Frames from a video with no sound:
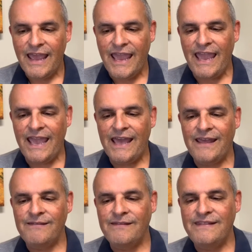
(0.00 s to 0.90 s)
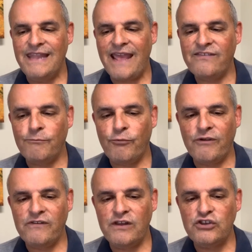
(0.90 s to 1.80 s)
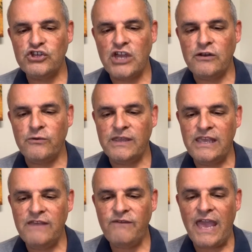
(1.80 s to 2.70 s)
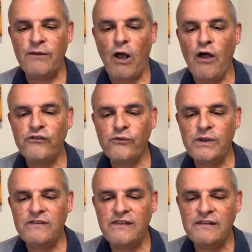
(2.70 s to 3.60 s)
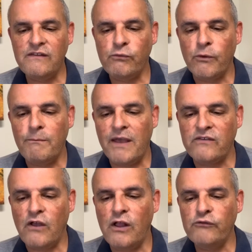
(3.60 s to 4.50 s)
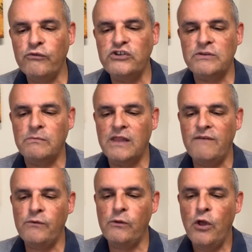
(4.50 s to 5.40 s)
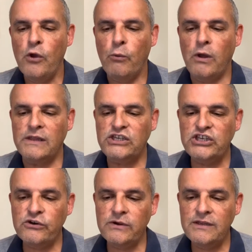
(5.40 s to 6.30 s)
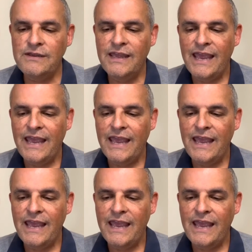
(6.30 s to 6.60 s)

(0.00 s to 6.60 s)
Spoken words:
and NASA President Sean O'Keefe, and also in attendance were Buzz Aldrin, Jim Lovell, Wally Schirra,